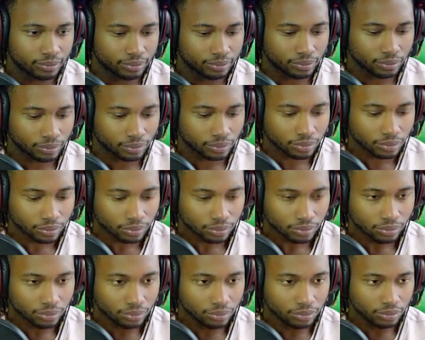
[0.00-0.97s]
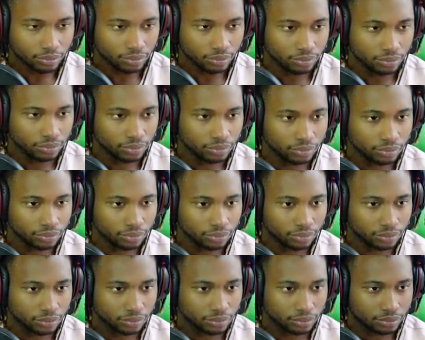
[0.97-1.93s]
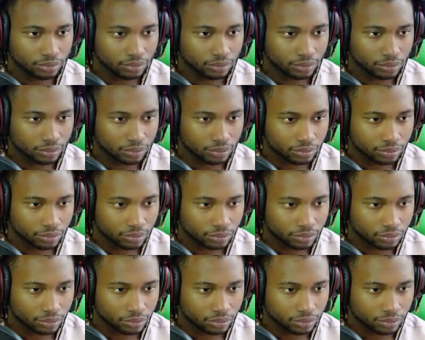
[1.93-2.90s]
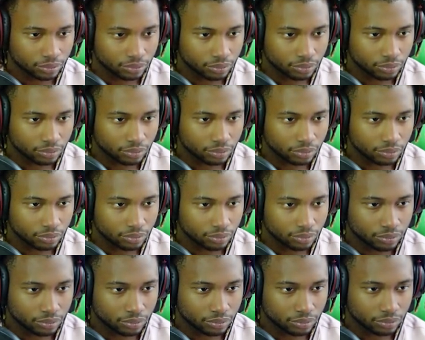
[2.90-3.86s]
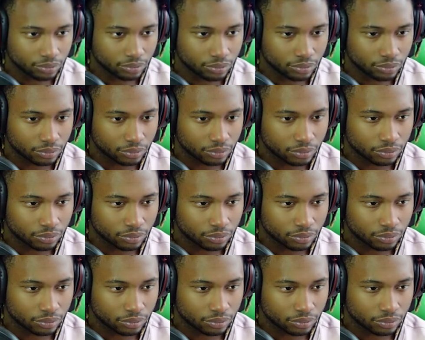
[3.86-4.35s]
Nothing is said.